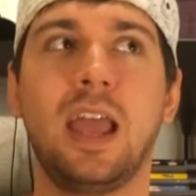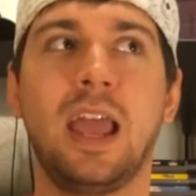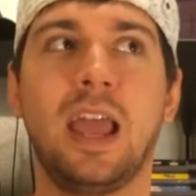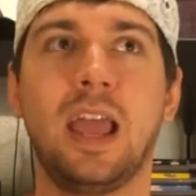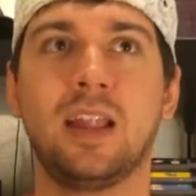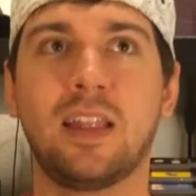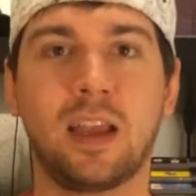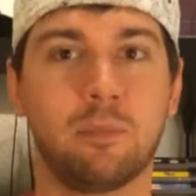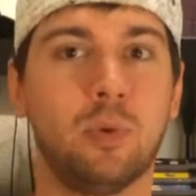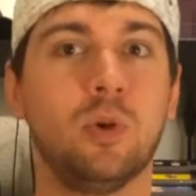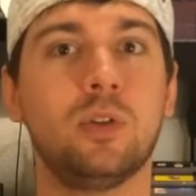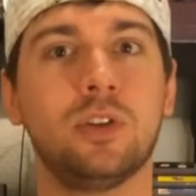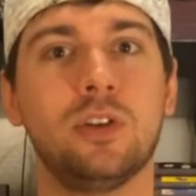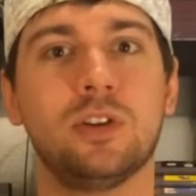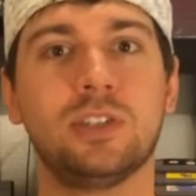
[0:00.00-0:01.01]
and like
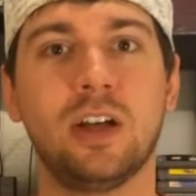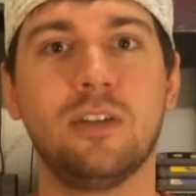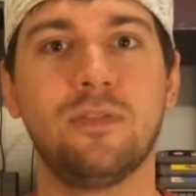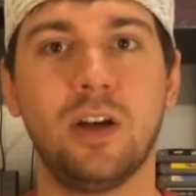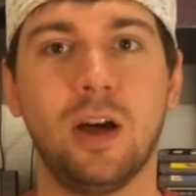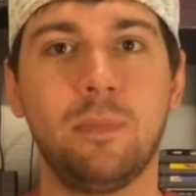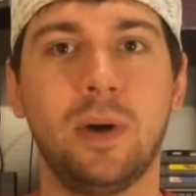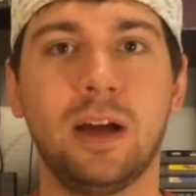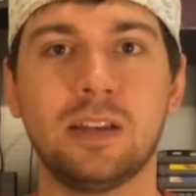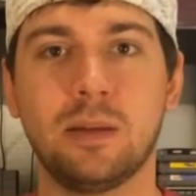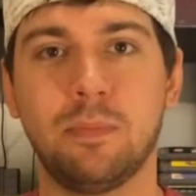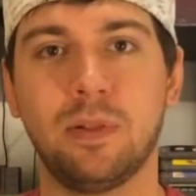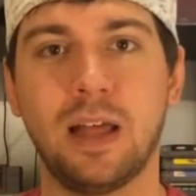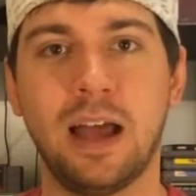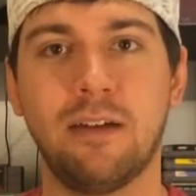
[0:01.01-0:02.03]
pull yourself up on
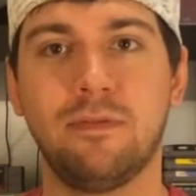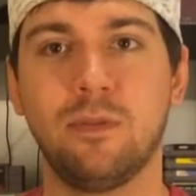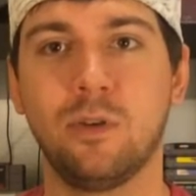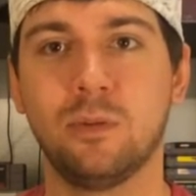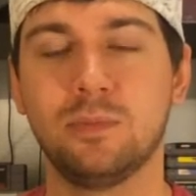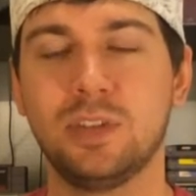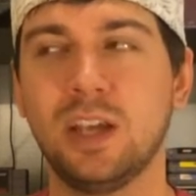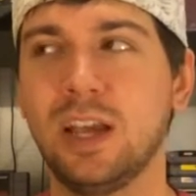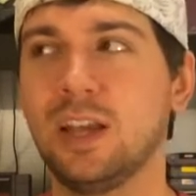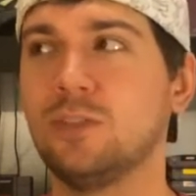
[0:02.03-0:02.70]
the platforms.